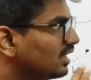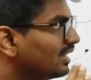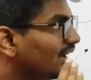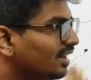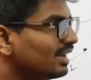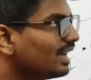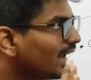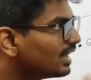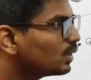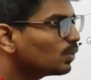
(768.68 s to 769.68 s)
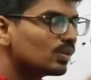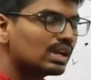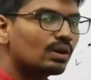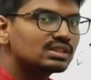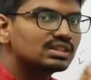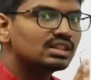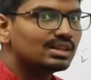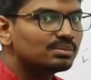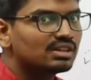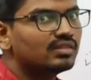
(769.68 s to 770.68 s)
the relative
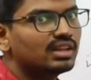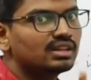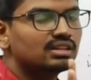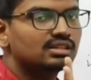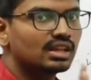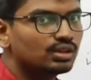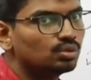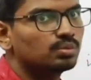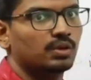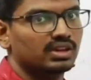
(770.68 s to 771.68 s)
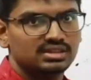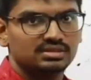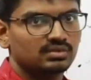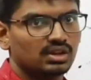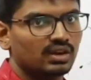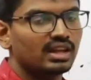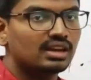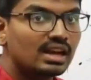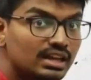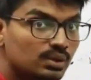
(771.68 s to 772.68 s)
velocity between the 2 points. Okay,
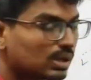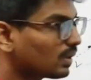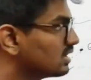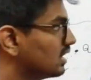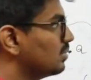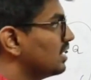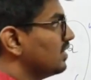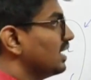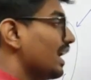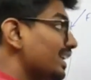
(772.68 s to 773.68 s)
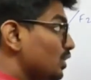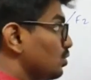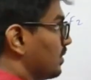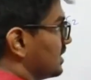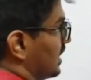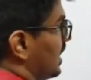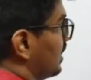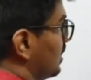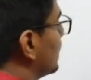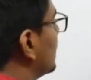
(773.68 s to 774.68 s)
relative velocity between any 2 points,
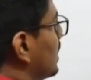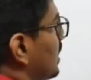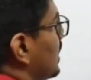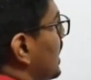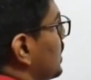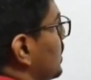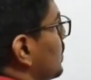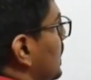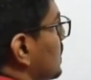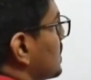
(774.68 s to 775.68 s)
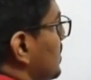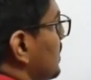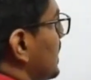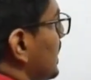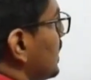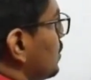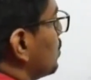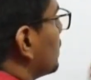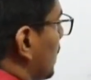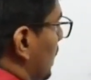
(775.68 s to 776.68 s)
again relative velocity between any
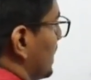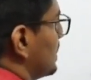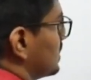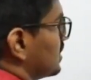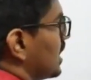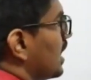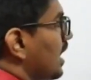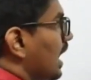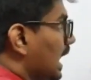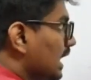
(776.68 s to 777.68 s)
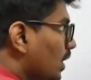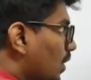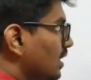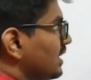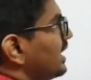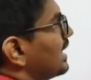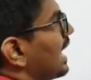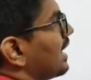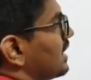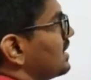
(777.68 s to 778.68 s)
2 points along the
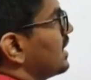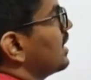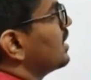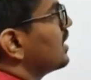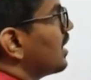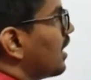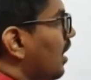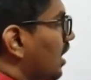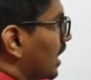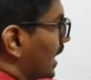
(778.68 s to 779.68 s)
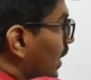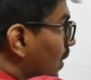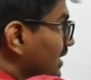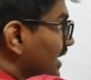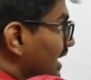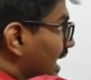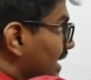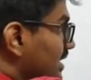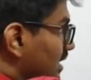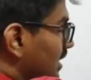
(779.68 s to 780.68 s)
direction along
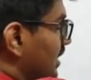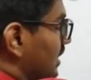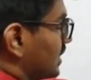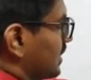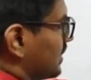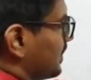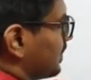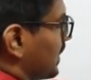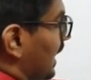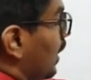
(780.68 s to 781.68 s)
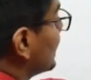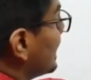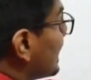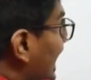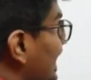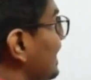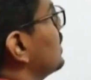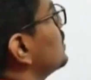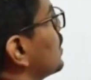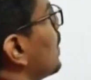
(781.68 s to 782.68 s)
the
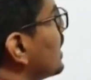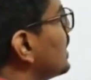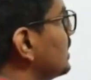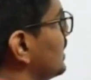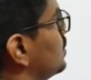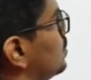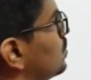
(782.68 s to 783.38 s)
line joining these